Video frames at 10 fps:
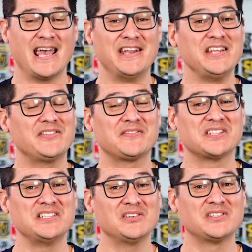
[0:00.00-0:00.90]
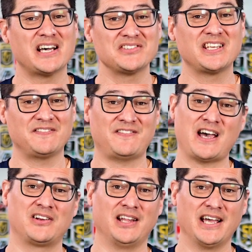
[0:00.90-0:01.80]
And even if the deal does get
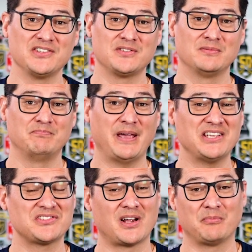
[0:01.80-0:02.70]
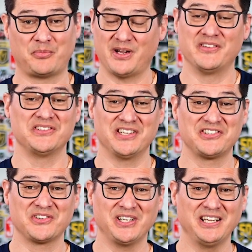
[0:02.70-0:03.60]
finalized, based on previous
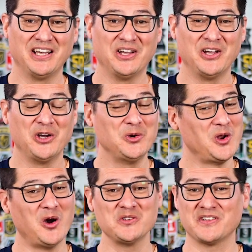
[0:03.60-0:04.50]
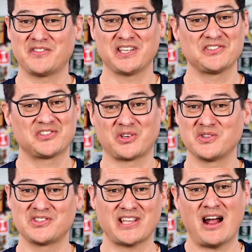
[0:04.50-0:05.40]
history, who knows if things
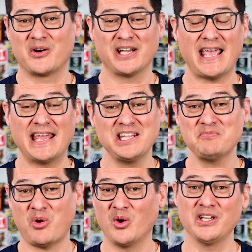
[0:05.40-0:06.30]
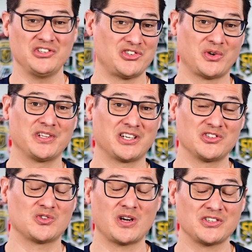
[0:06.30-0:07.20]
turn sour at any point during the
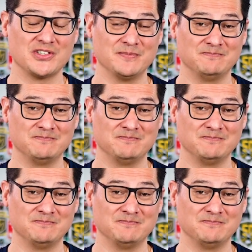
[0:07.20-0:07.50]
construction.